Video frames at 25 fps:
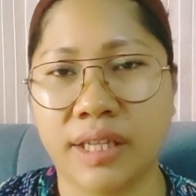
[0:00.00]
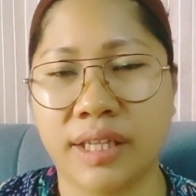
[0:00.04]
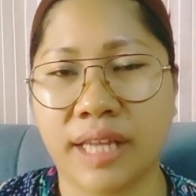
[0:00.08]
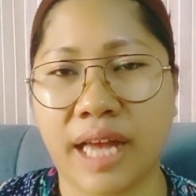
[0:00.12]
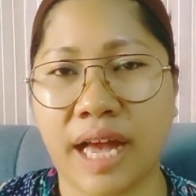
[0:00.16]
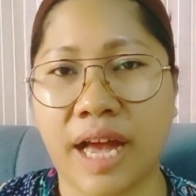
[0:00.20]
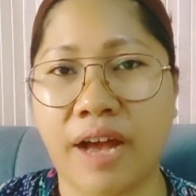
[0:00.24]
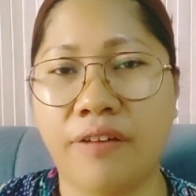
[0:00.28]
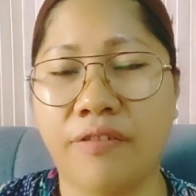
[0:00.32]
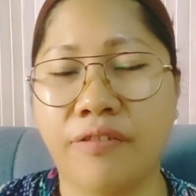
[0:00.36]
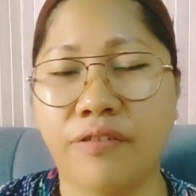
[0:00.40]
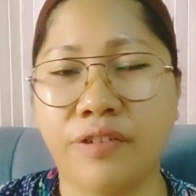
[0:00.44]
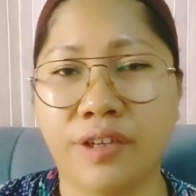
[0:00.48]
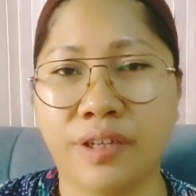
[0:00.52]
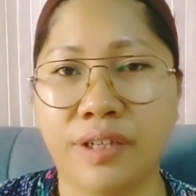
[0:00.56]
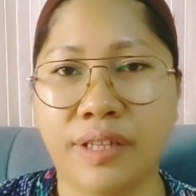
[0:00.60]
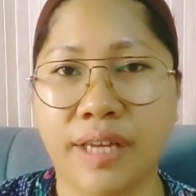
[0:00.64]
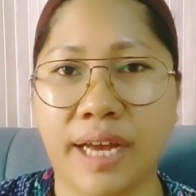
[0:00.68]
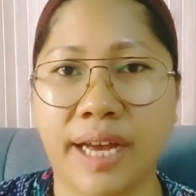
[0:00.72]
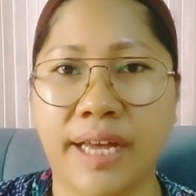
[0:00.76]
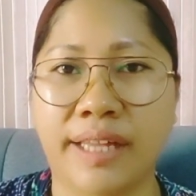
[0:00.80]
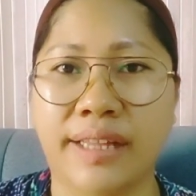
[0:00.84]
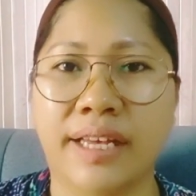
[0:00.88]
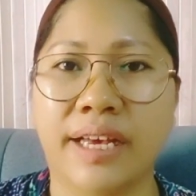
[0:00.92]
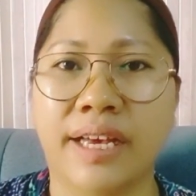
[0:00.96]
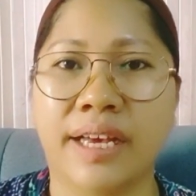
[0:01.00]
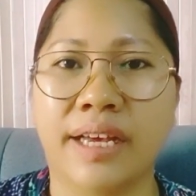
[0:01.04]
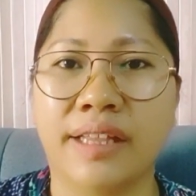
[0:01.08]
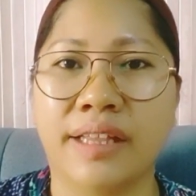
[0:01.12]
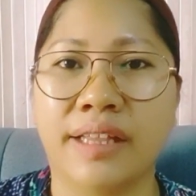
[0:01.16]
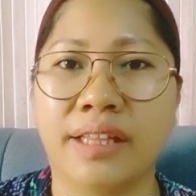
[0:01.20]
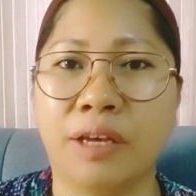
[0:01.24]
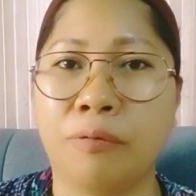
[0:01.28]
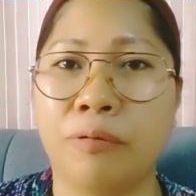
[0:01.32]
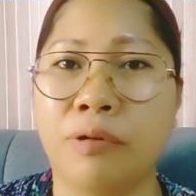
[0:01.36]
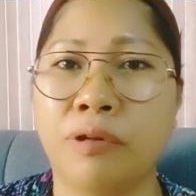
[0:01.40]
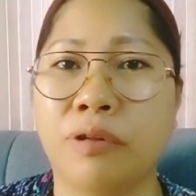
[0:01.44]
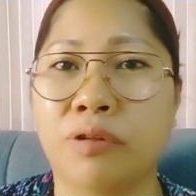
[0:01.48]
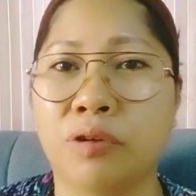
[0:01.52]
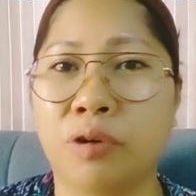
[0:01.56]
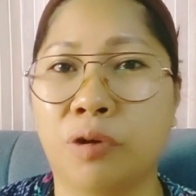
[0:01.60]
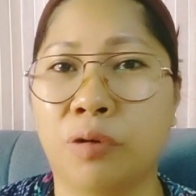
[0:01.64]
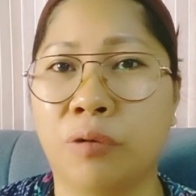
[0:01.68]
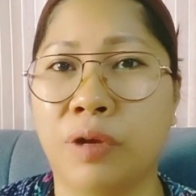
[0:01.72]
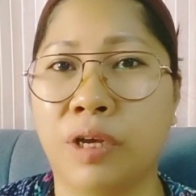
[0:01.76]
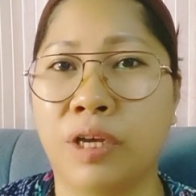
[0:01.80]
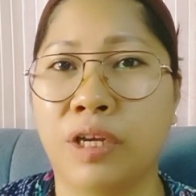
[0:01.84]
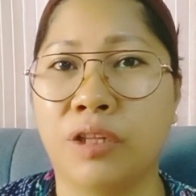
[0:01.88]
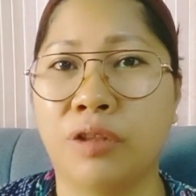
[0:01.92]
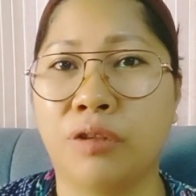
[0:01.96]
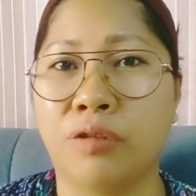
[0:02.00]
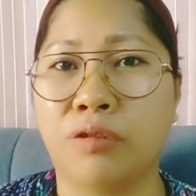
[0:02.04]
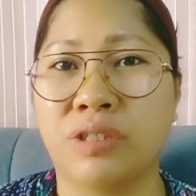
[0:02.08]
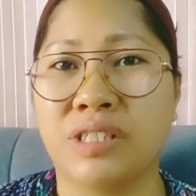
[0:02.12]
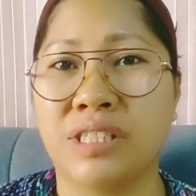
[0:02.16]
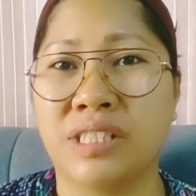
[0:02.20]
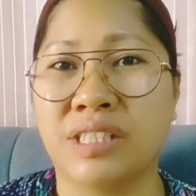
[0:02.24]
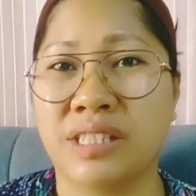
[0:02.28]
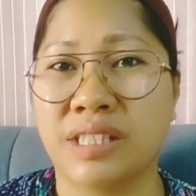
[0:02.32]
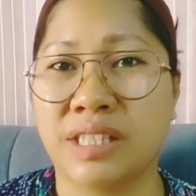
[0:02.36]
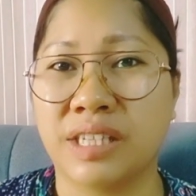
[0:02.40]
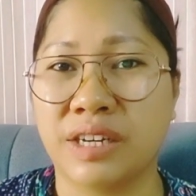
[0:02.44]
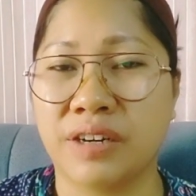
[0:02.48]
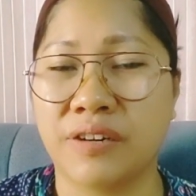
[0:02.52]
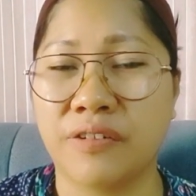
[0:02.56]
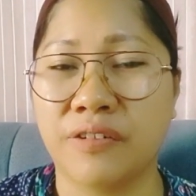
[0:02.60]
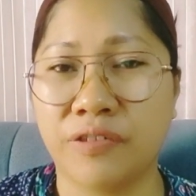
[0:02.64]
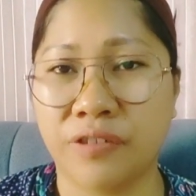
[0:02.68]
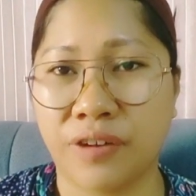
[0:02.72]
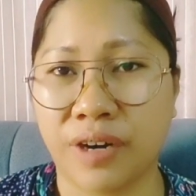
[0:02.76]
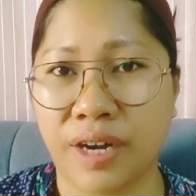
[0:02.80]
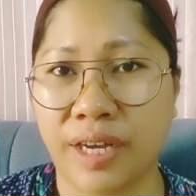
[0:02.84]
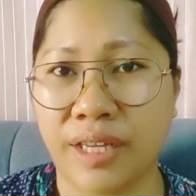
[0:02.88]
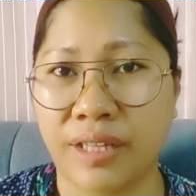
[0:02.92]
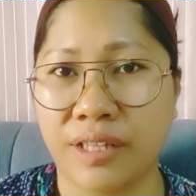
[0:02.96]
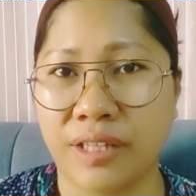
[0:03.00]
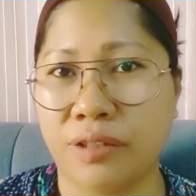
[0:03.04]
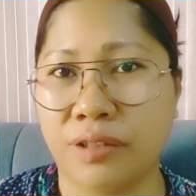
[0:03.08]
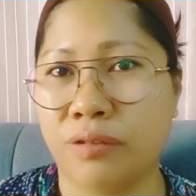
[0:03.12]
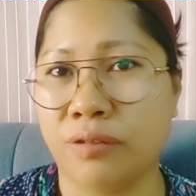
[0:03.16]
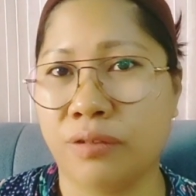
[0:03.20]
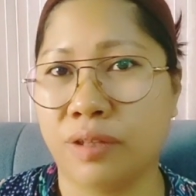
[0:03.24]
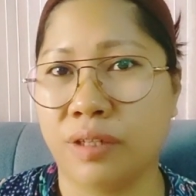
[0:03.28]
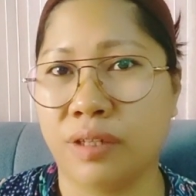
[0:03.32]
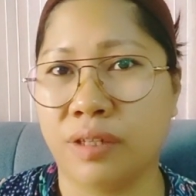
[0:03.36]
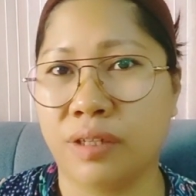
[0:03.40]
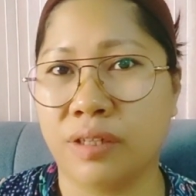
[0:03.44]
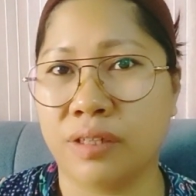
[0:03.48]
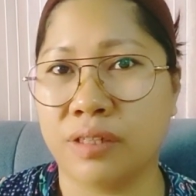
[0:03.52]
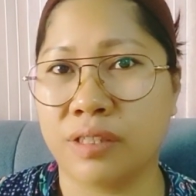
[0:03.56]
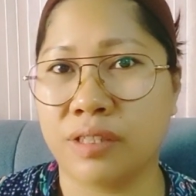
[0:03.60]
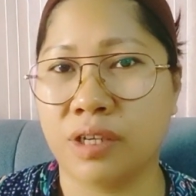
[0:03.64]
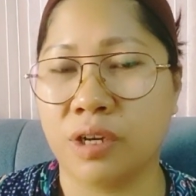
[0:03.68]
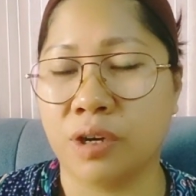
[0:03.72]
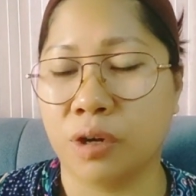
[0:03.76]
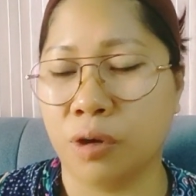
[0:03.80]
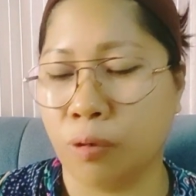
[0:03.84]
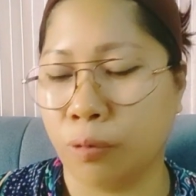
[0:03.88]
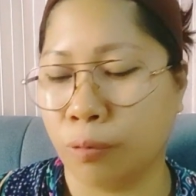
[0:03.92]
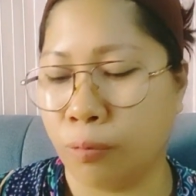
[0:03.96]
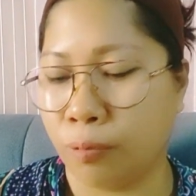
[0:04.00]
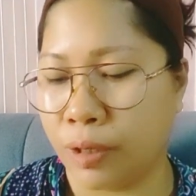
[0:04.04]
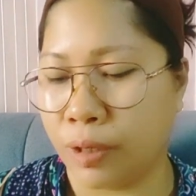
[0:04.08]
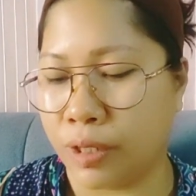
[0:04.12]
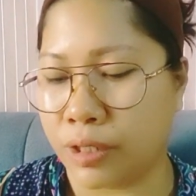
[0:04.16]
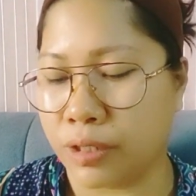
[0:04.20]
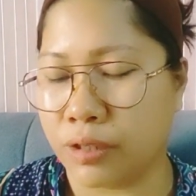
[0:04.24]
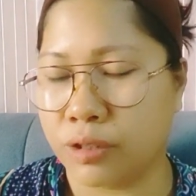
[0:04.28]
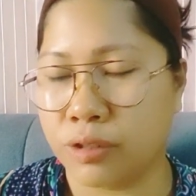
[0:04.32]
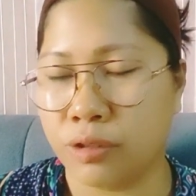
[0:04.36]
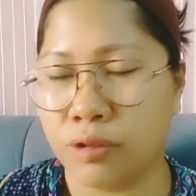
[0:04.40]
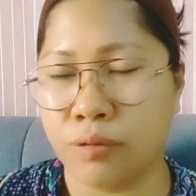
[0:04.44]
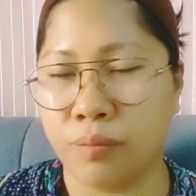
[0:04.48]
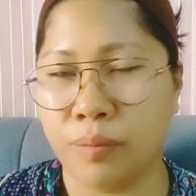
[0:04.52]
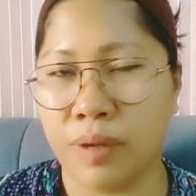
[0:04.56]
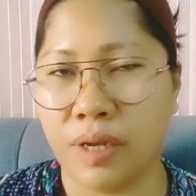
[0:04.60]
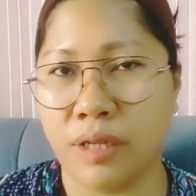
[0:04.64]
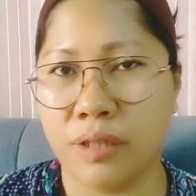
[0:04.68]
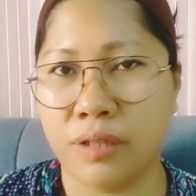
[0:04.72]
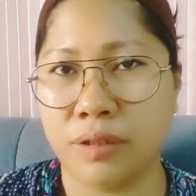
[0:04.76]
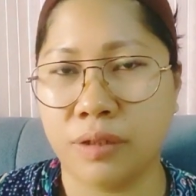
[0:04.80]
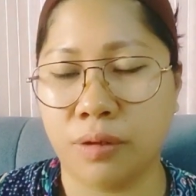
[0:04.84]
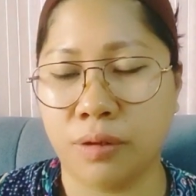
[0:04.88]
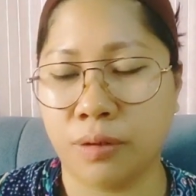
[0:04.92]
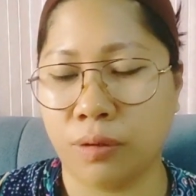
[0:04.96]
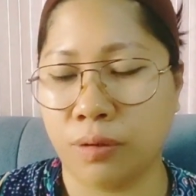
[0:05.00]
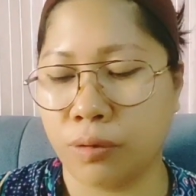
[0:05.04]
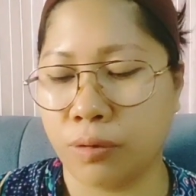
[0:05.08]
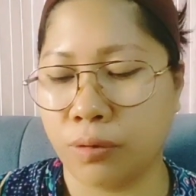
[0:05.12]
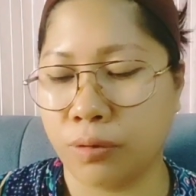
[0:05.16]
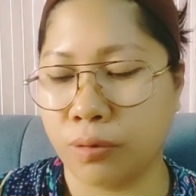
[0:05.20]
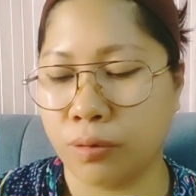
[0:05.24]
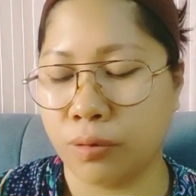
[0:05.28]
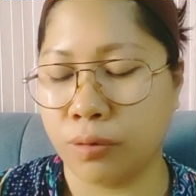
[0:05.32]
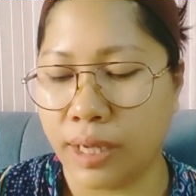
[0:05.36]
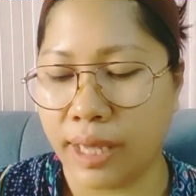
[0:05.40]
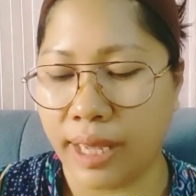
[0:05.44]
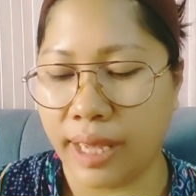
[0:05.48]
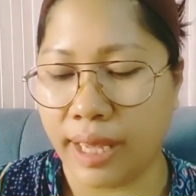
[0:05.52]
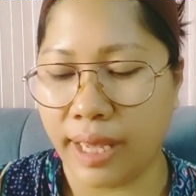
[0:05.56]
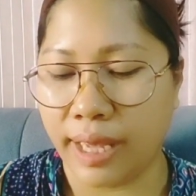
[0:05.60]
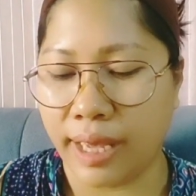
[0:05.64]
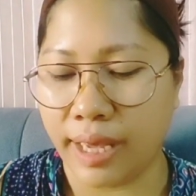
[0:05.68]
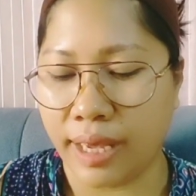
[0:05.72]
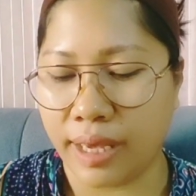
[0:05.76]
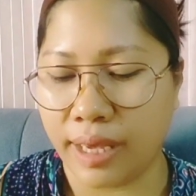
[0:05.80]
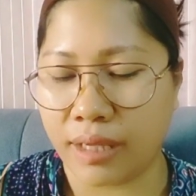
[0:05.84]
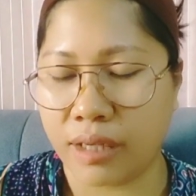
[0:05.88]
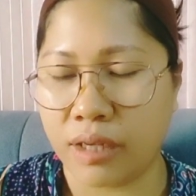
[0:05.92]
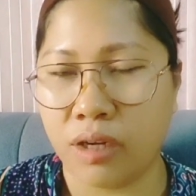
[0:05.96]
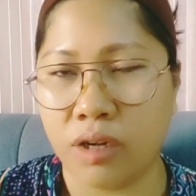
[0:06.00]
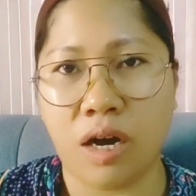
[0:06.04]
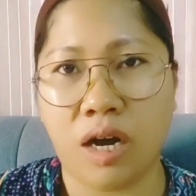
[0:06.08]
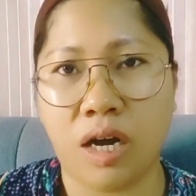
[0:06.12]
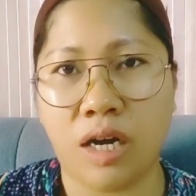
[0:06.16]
Then after that, they will going to stir fry the noodles with tomato, egg,